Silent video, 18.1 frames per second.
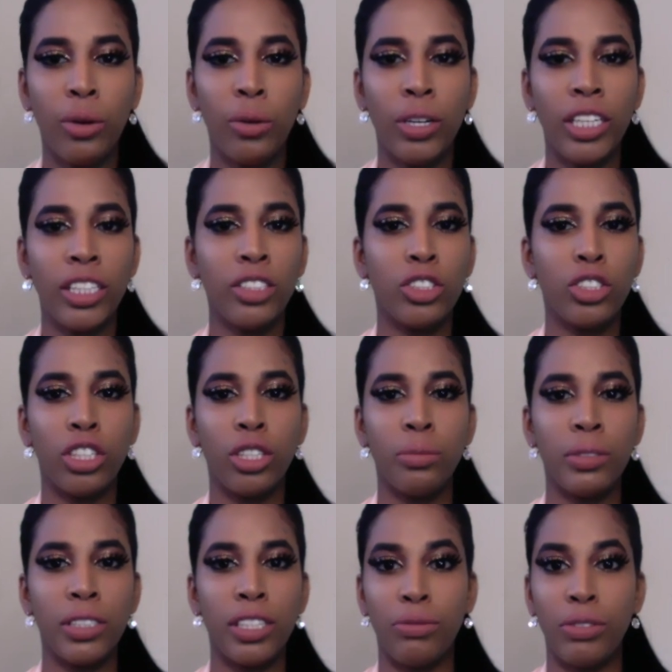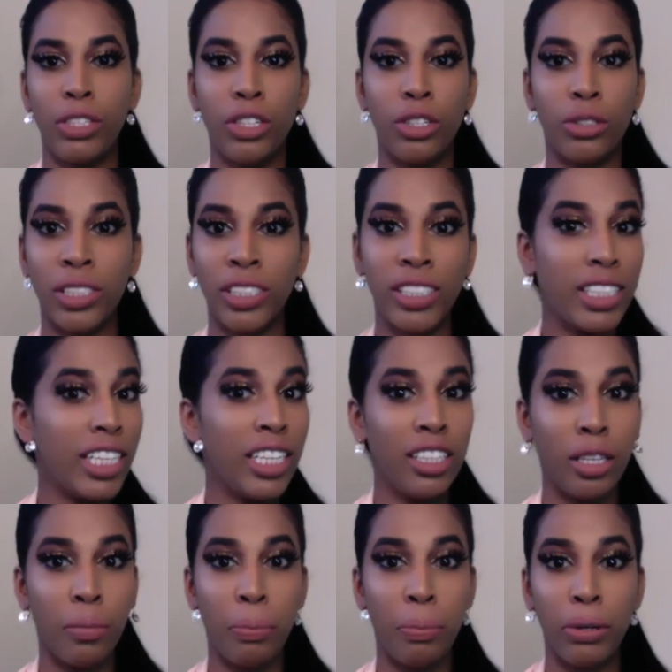in terms of, seeing
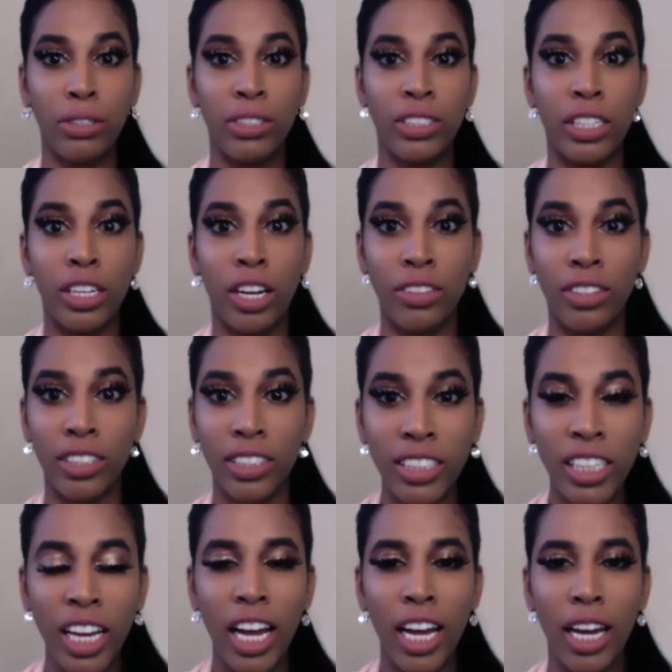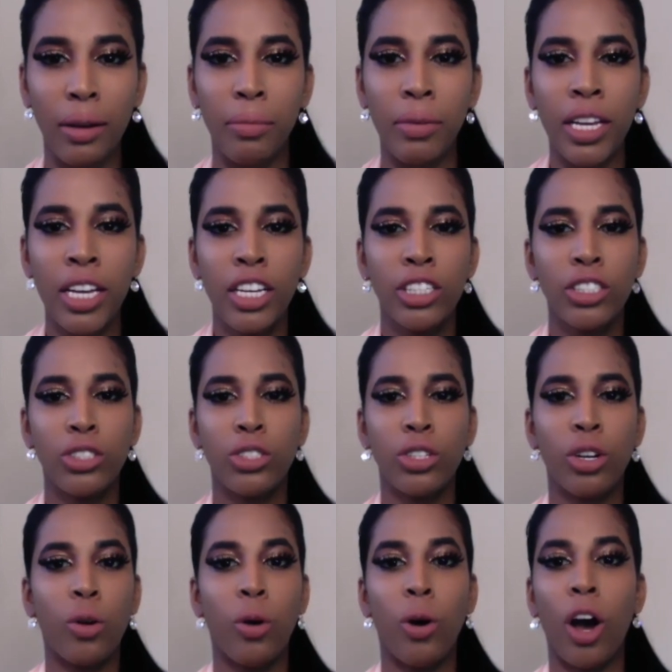the person all the time.
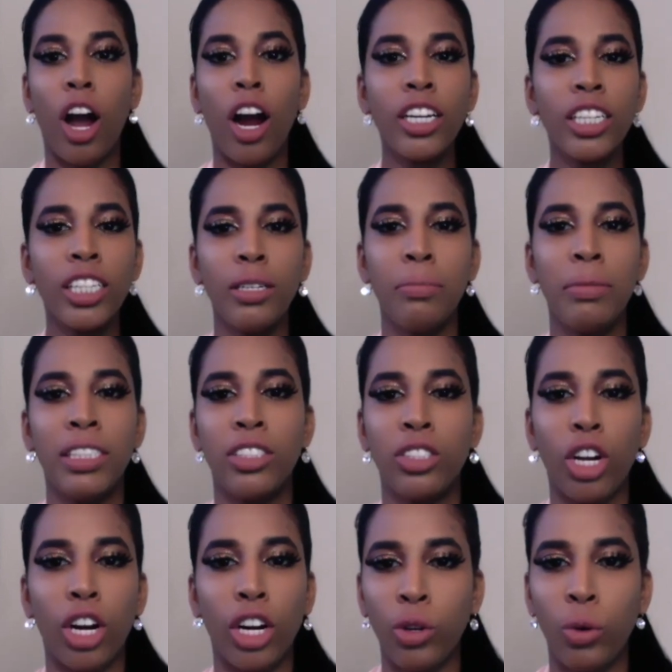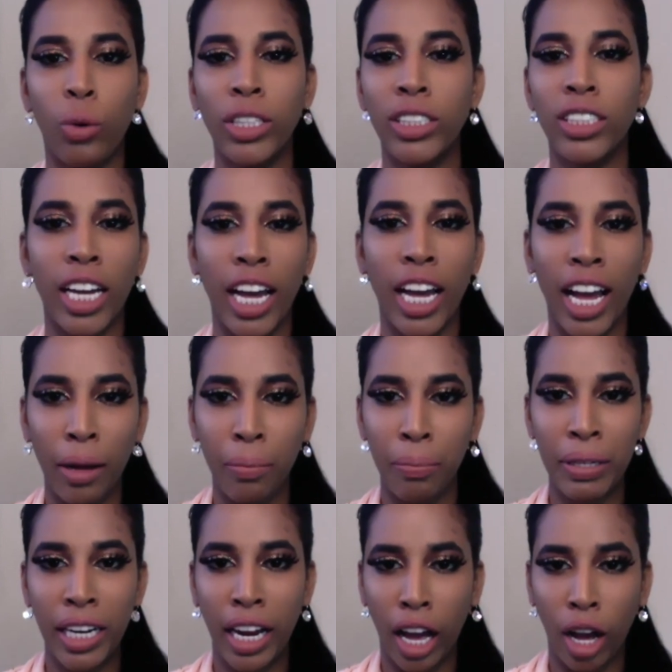So arguments are going to
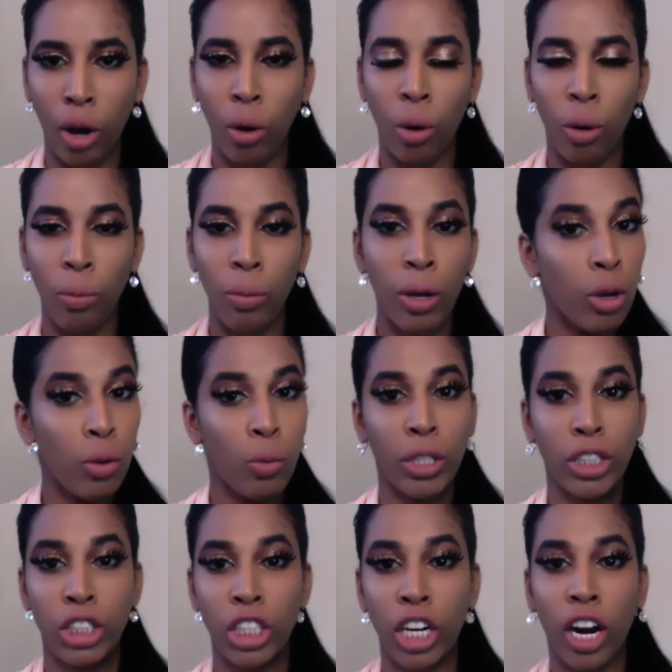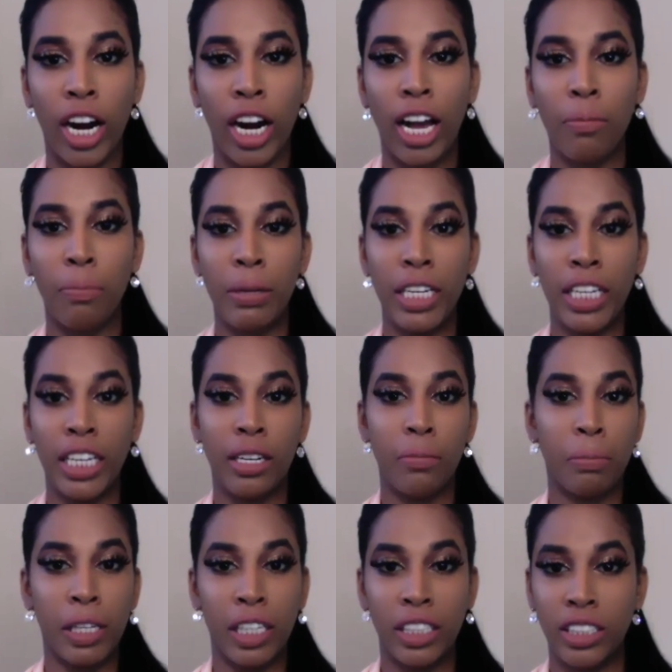happen at home, which are happening in
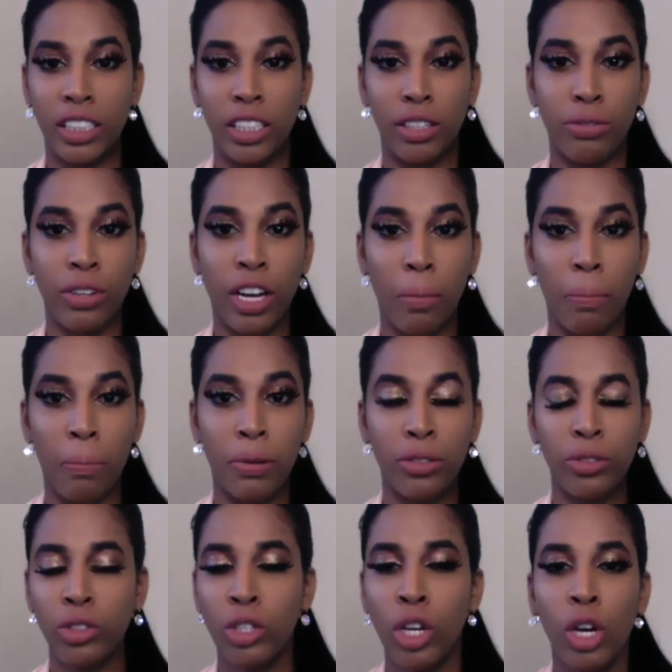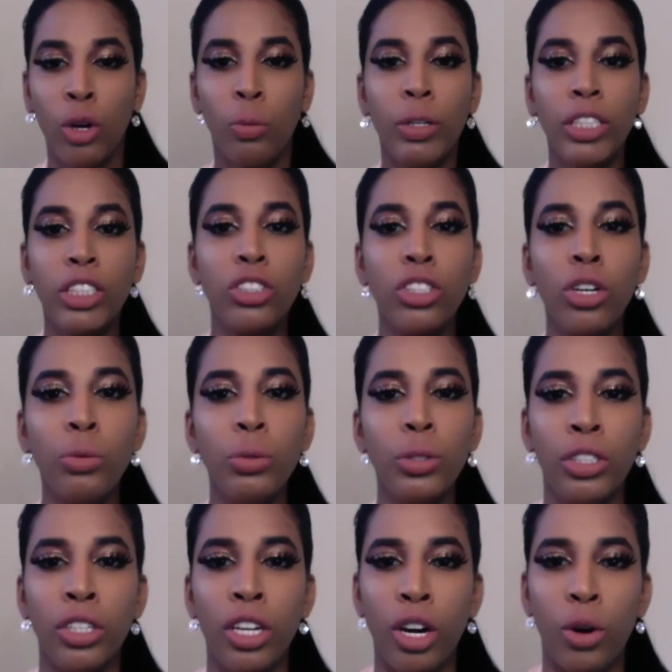plenty of couples. We don't
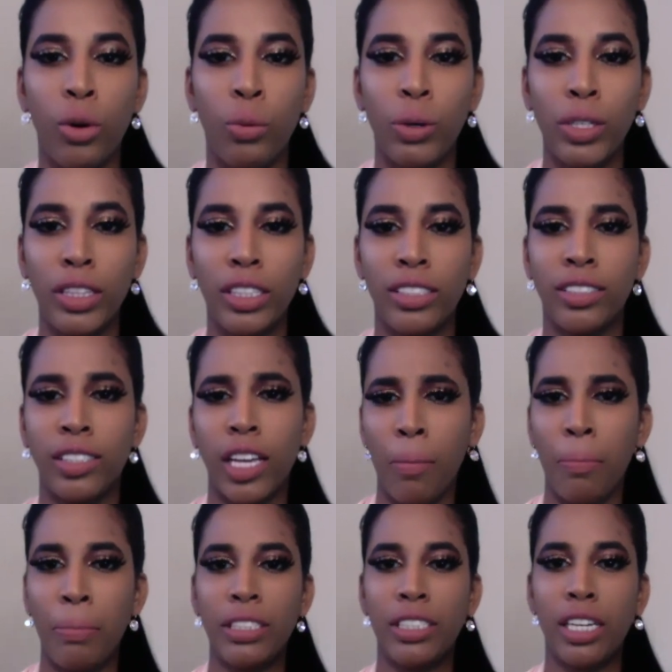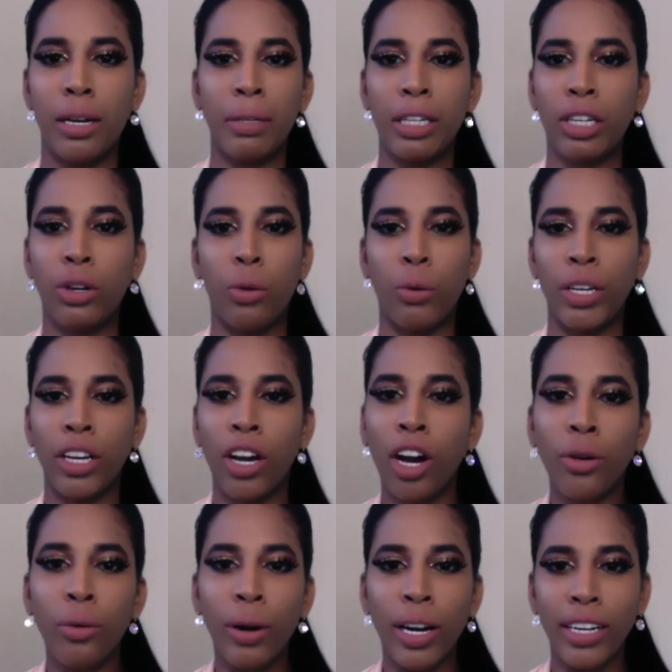know, with this epidemic going
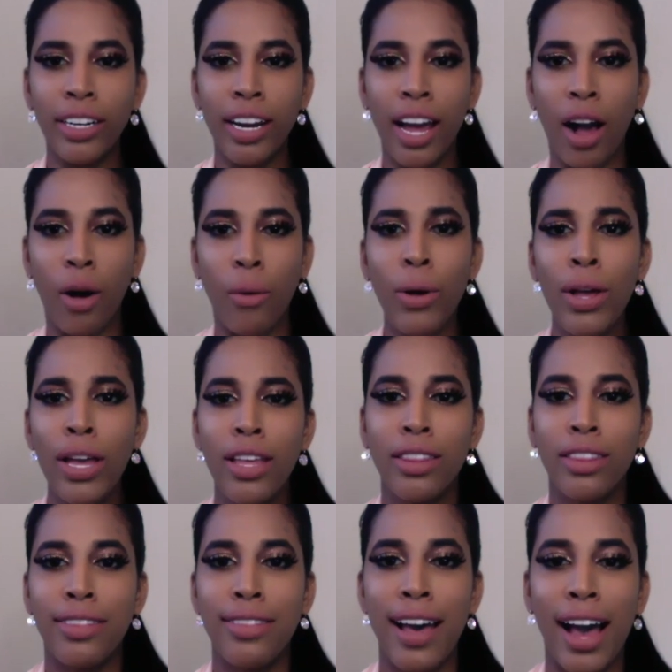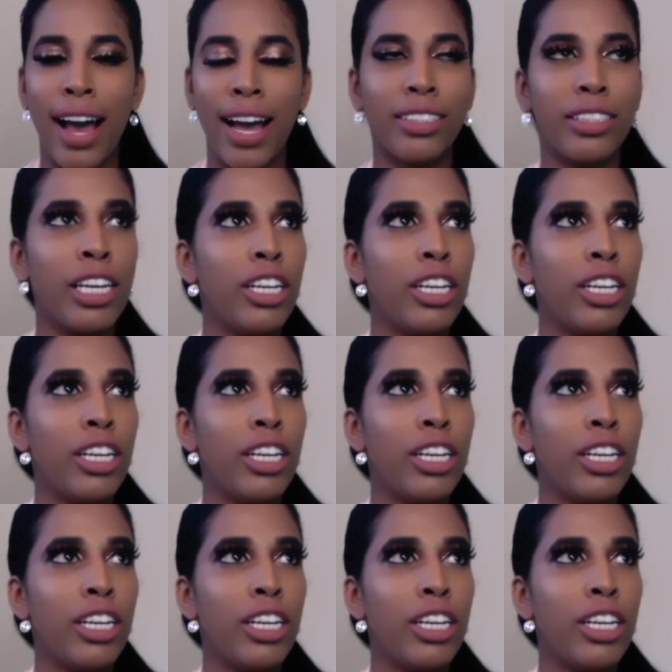on right now, that,